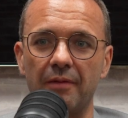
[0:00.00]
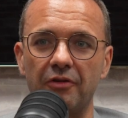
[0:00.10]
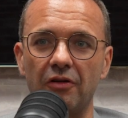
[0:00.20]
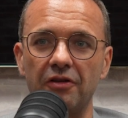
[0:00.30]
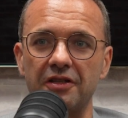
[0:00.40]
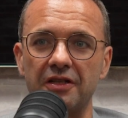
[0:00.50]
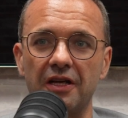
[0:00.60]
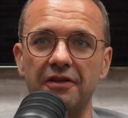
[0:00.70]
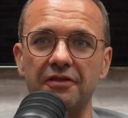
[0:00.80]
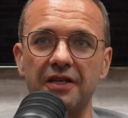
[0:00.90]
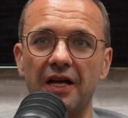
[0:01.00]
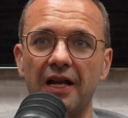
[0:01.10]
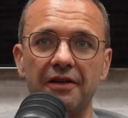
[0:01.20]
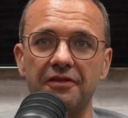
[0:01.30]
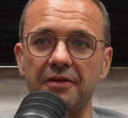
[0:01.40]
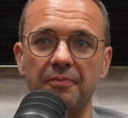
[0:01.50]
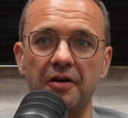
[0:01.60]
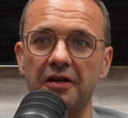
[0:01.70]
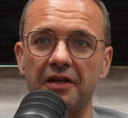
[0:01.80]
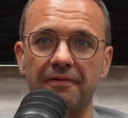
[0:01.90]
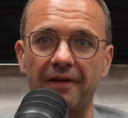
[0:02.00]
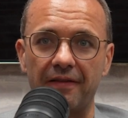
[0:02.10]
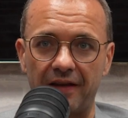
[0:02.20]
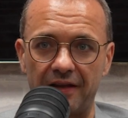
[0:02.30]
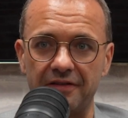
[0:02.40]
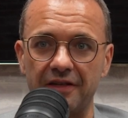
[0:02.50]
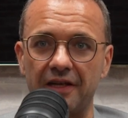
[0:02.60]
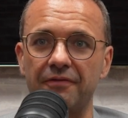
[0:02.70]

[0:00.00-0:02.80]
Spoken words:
colleges like UCLA, UC Berkeley are fantastic.